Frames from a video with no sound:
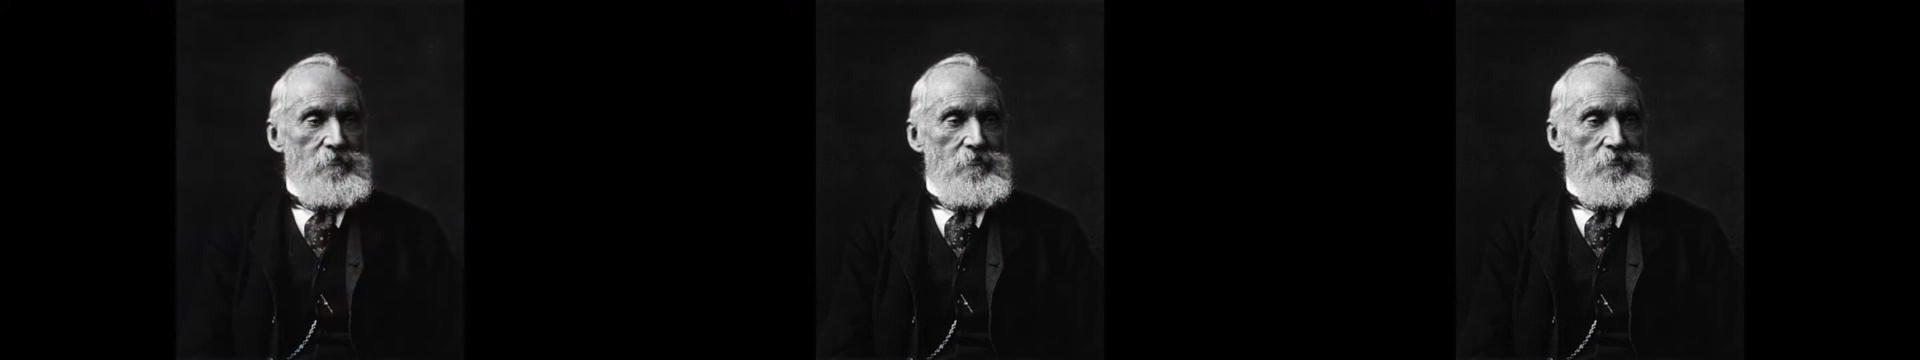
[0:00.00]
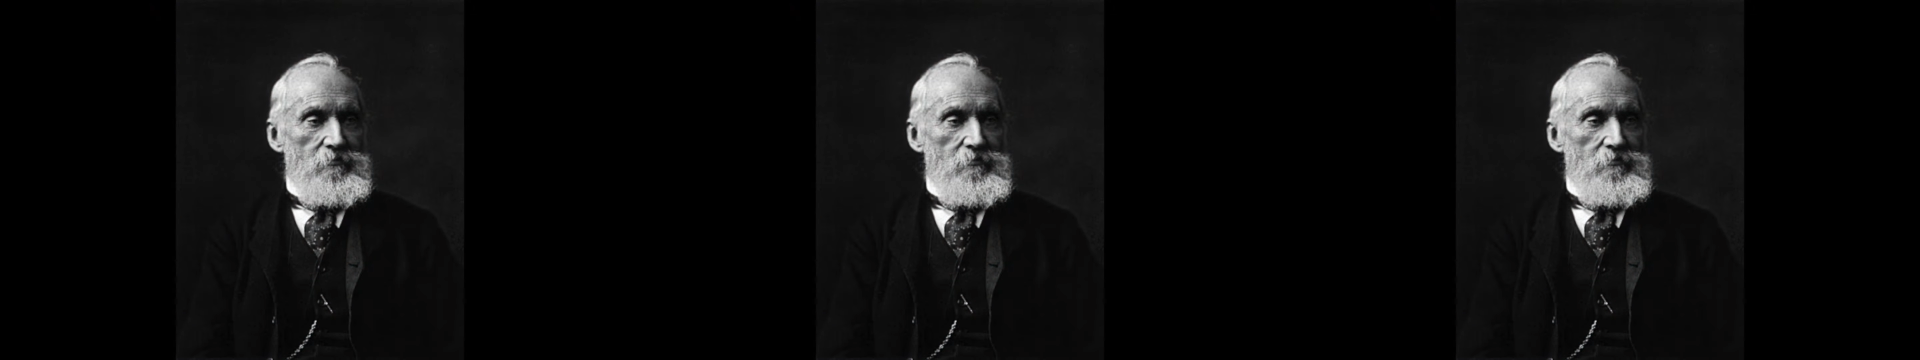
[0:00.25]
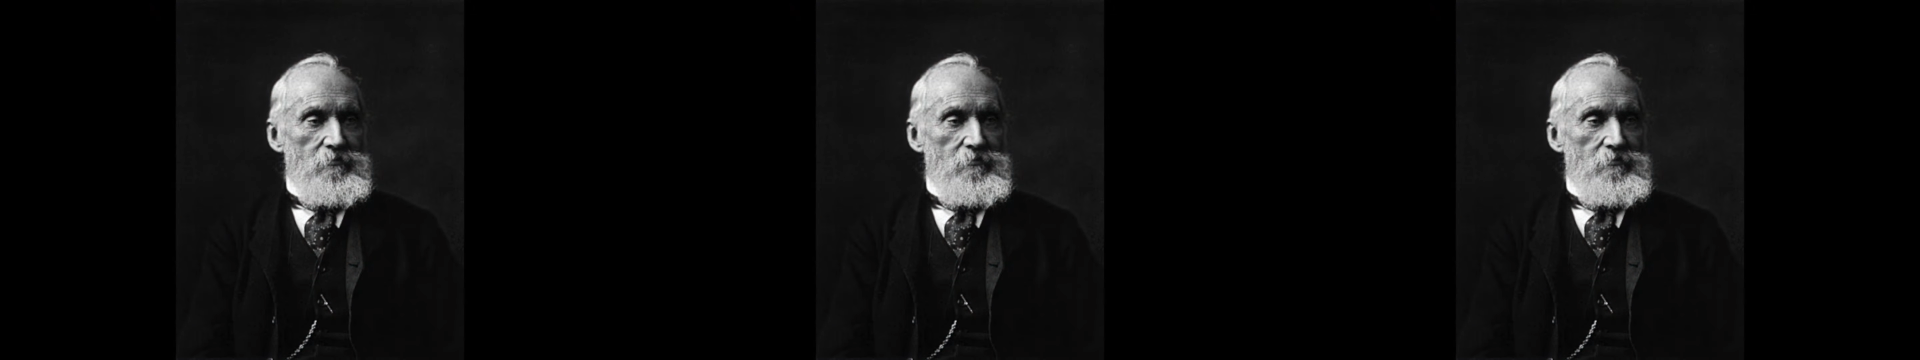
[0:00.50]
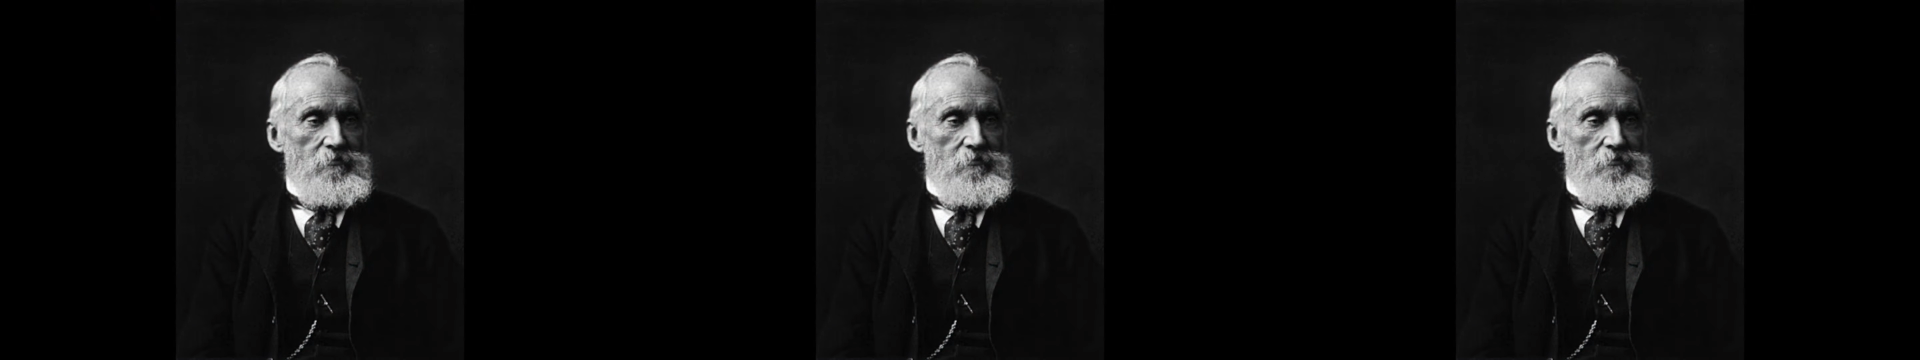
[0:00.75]

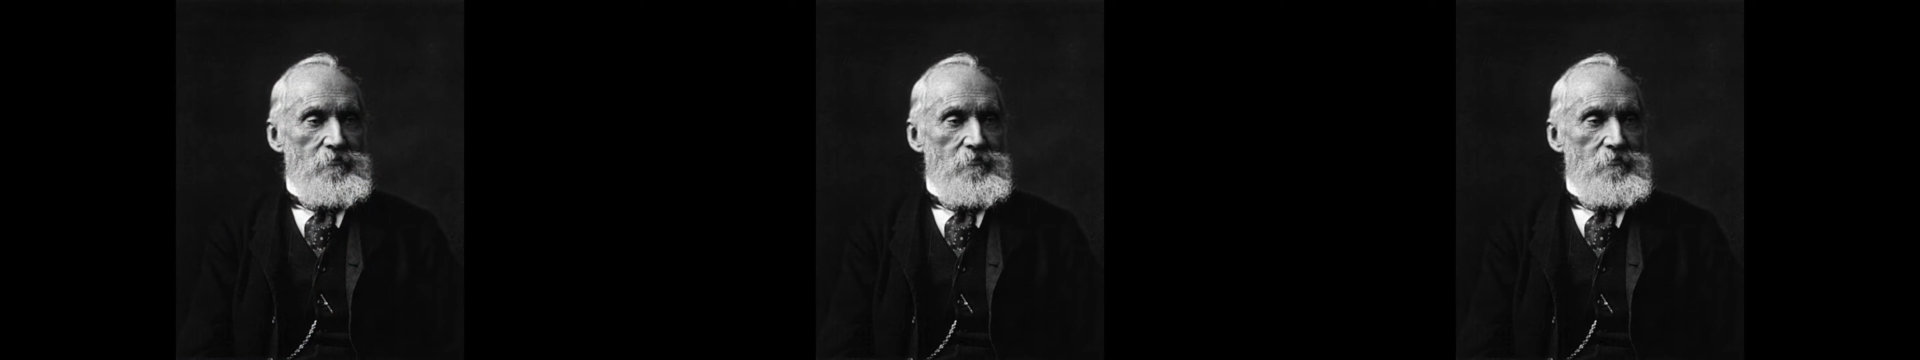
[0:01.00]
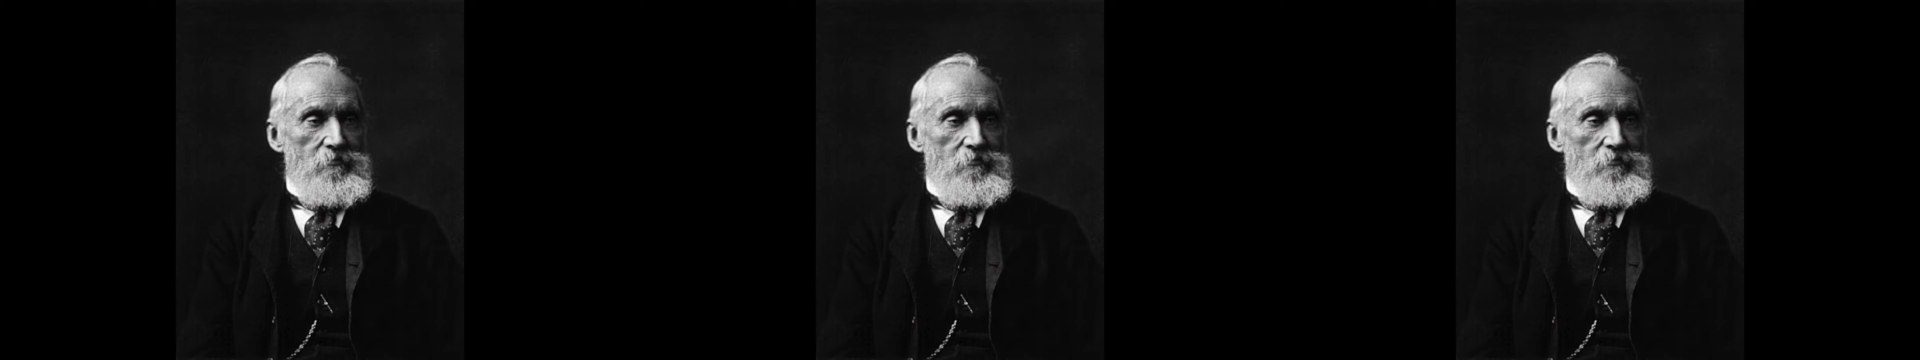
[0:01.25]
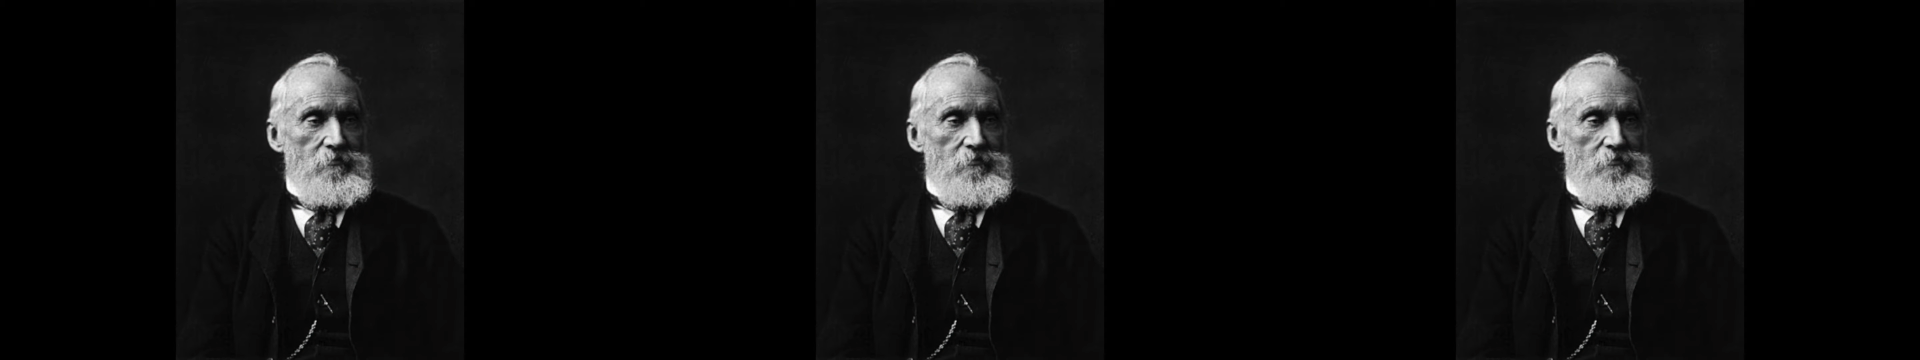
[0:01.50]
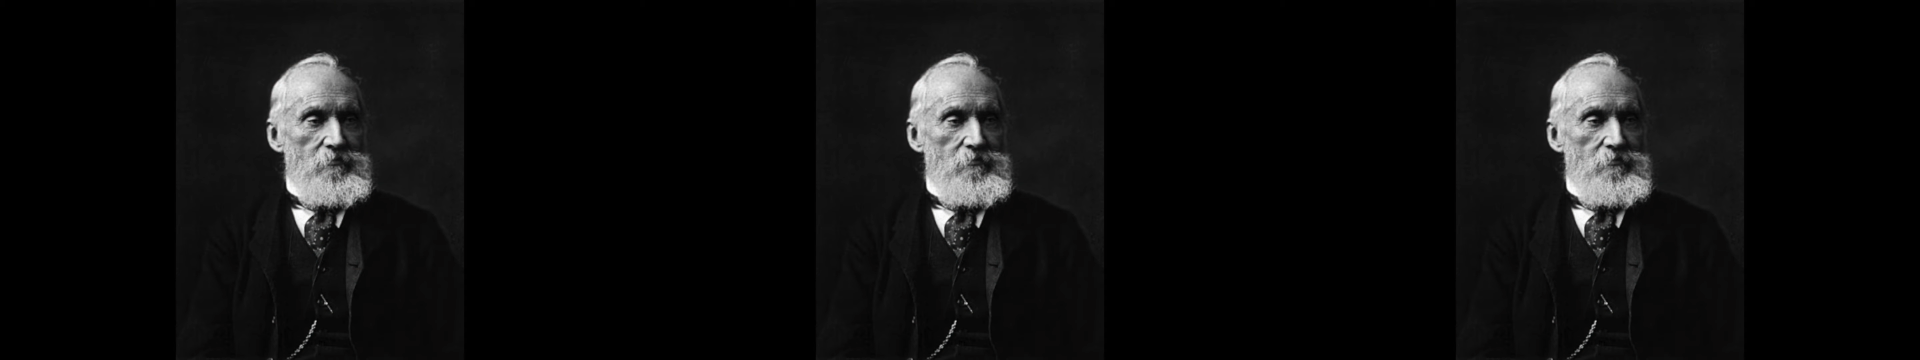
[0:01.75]
engineer and
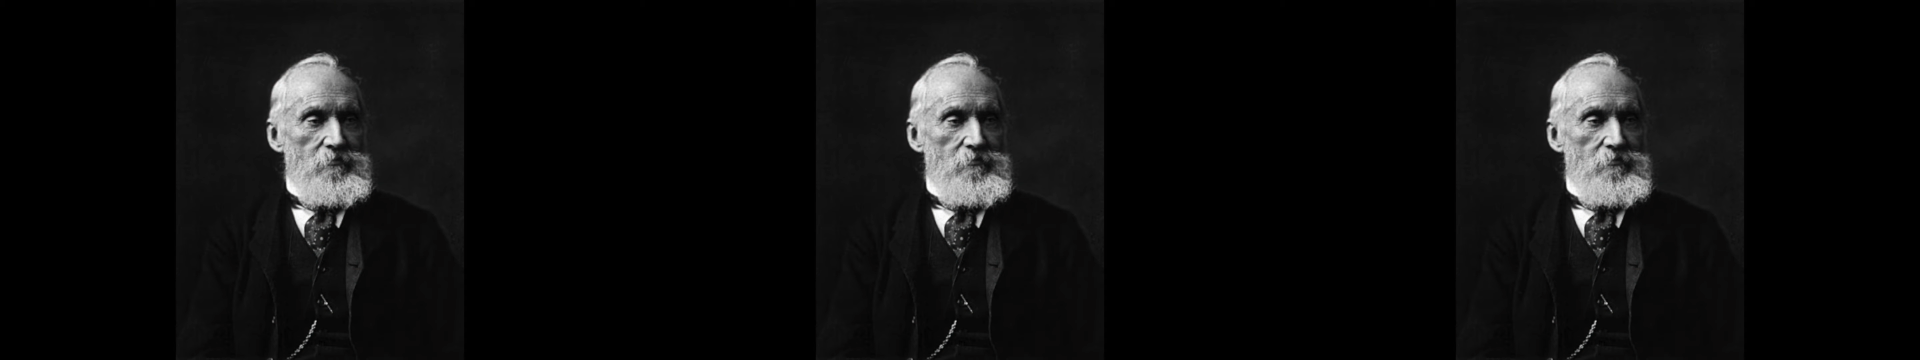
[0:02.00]
physicist